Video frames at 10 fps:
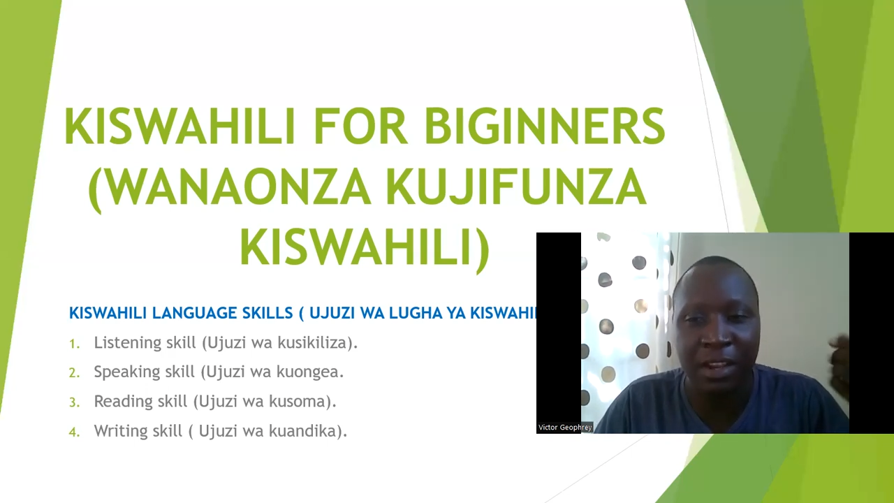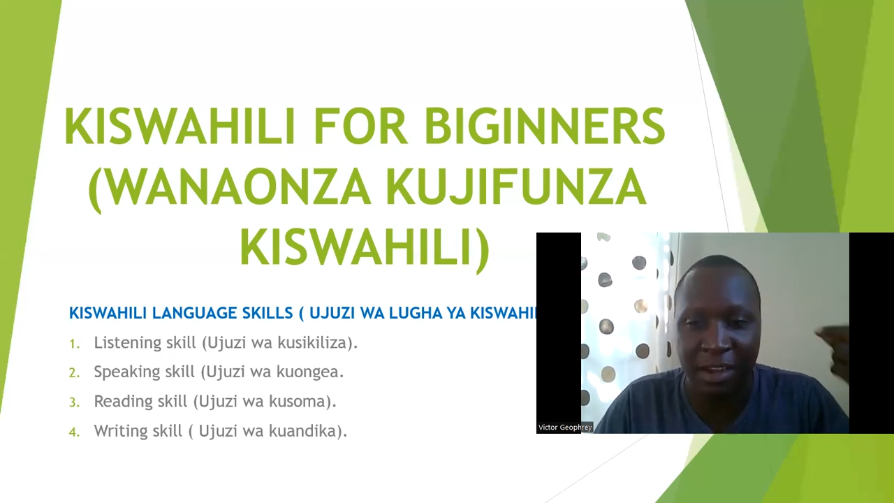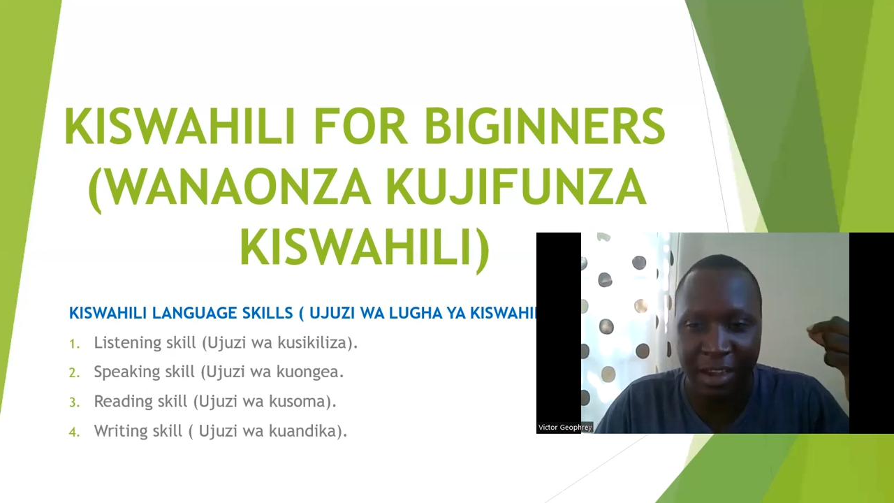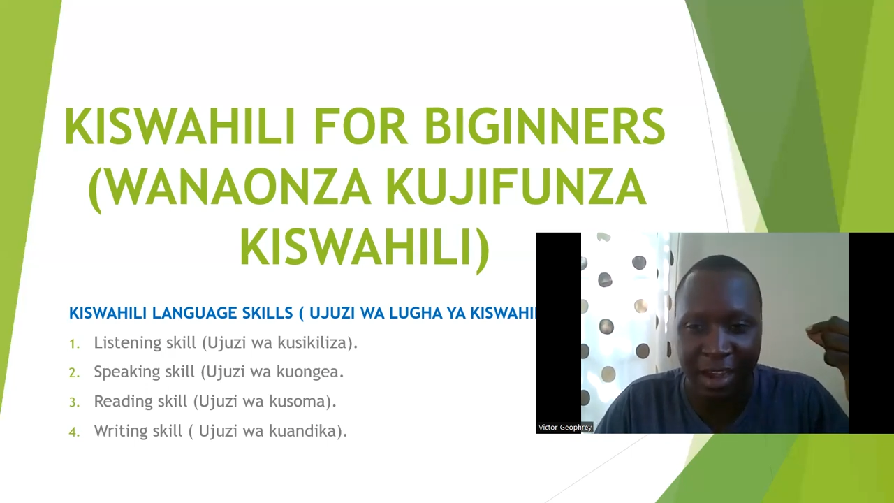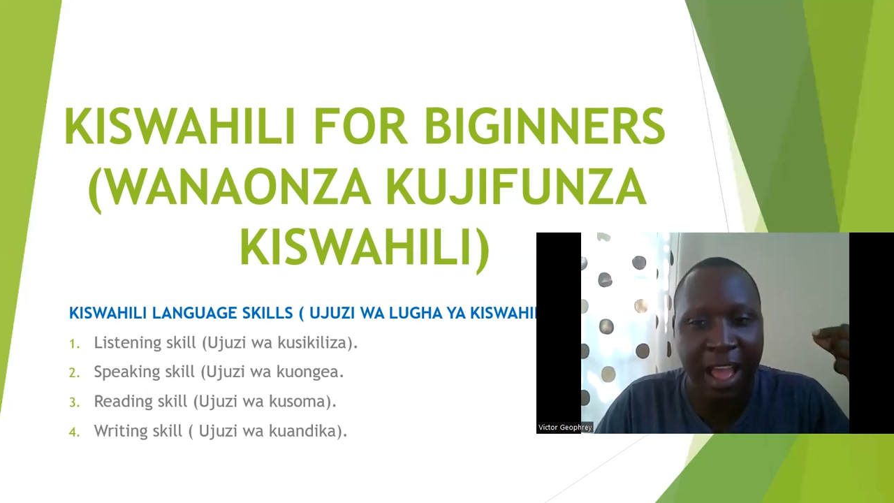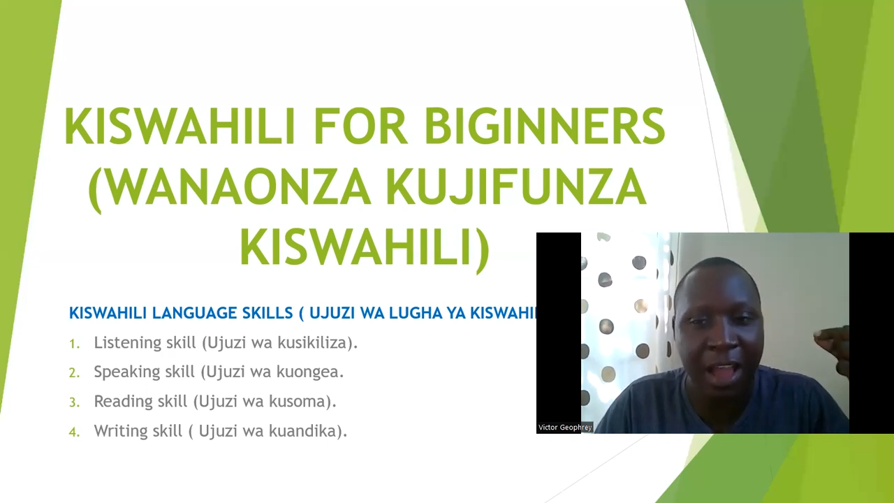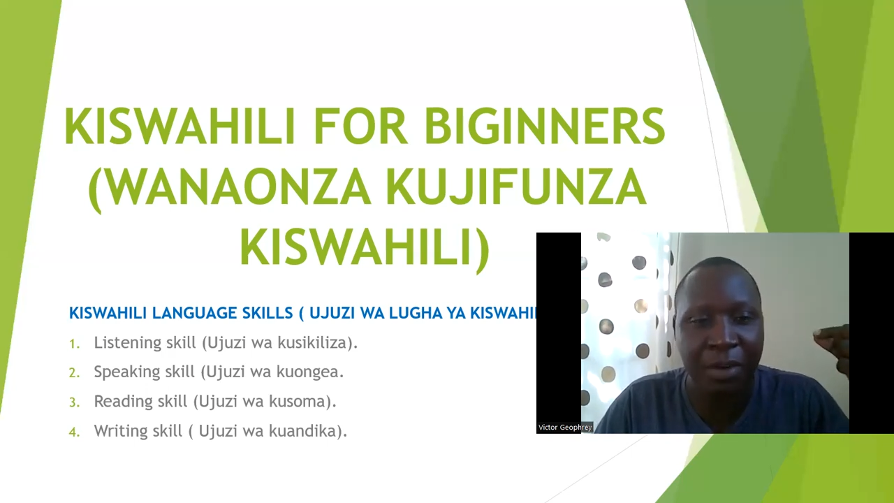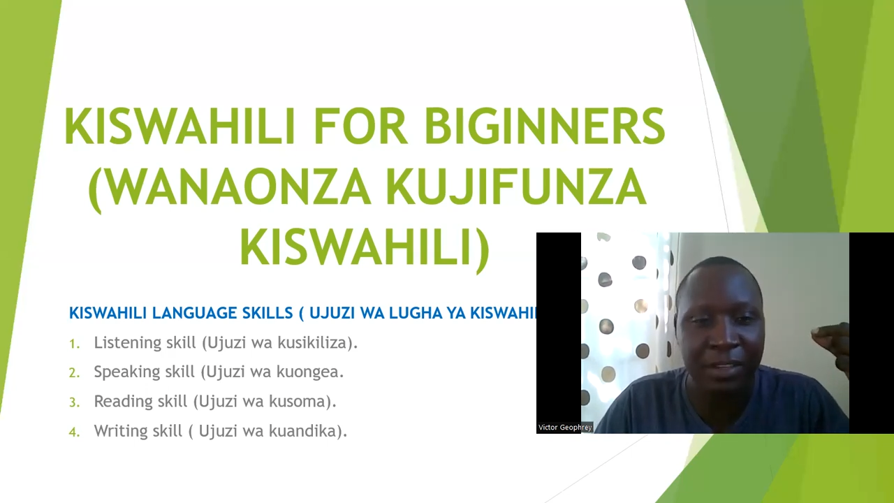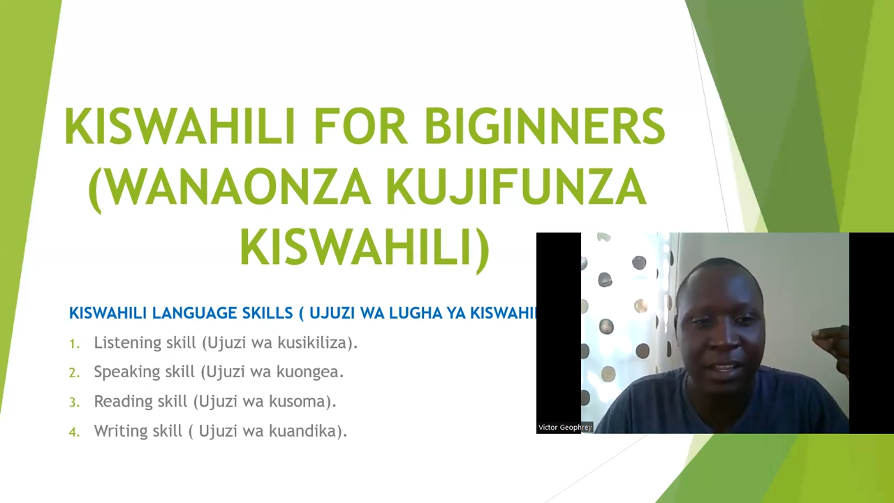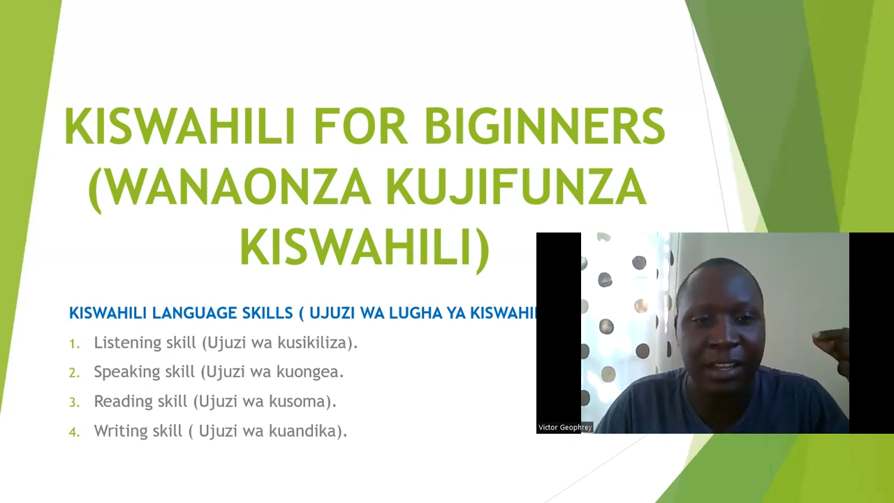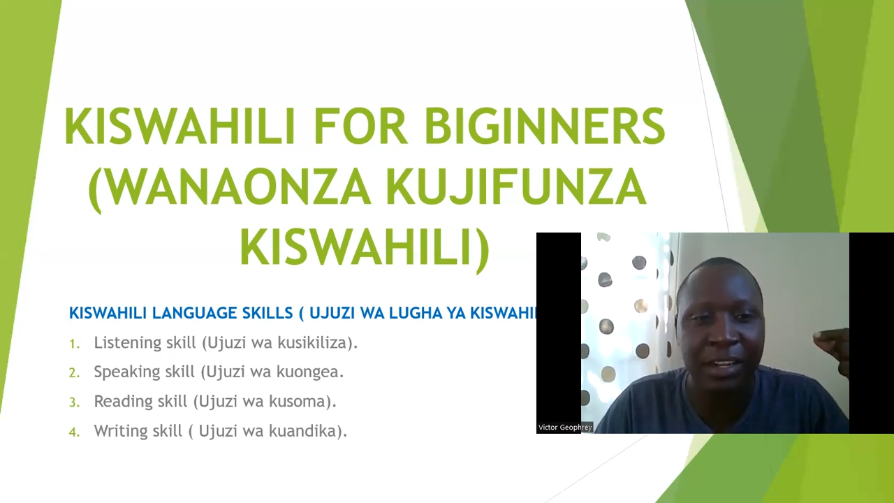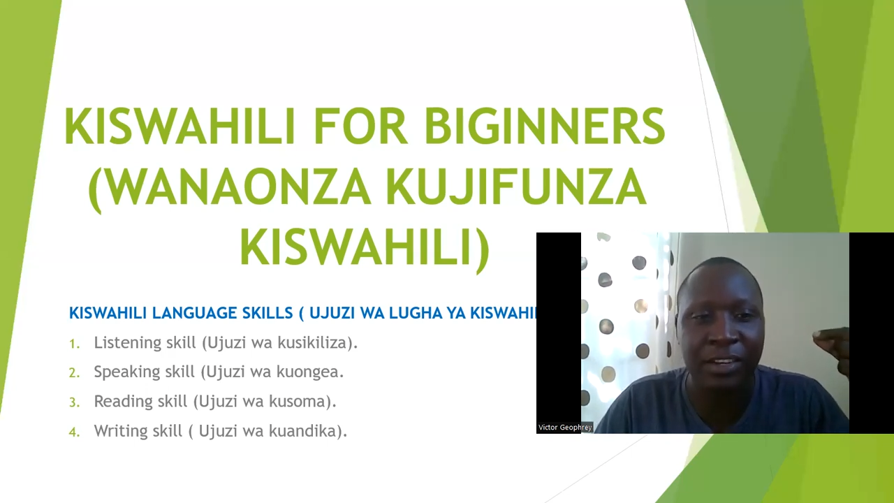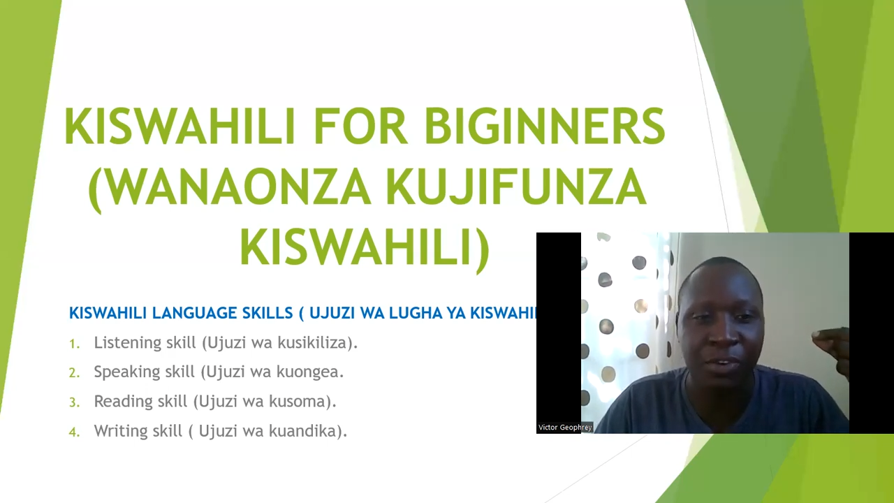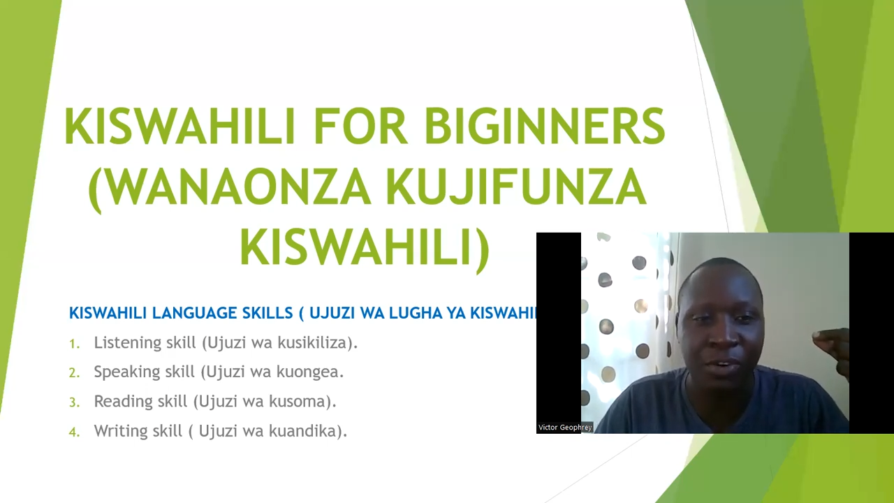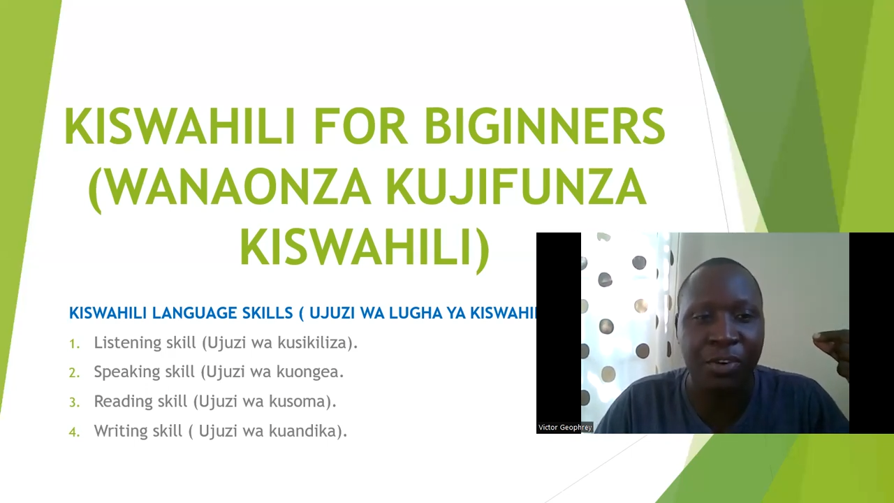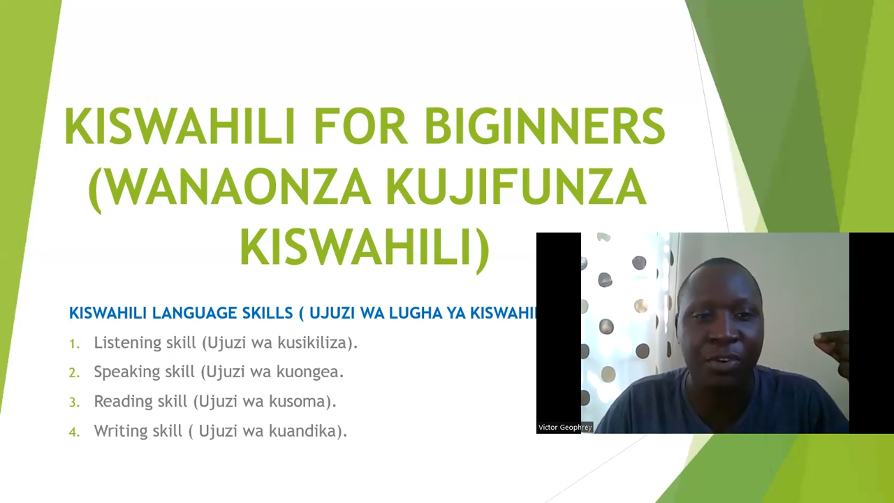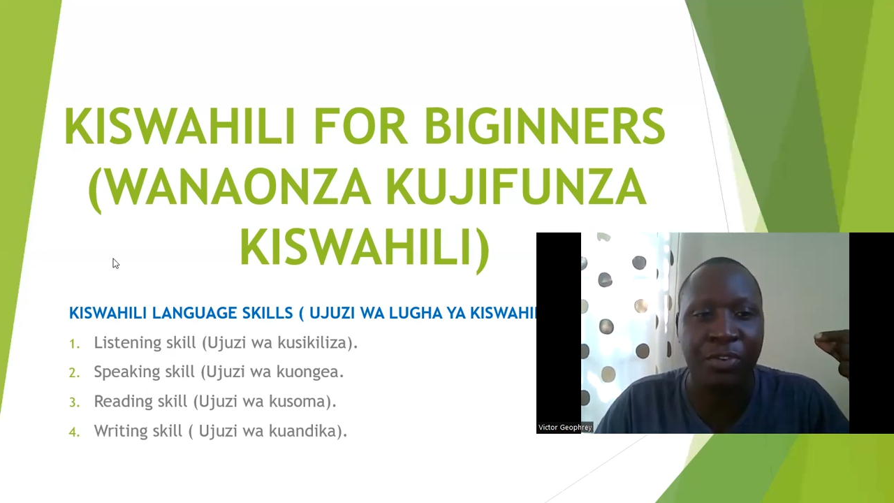now you say that, oh,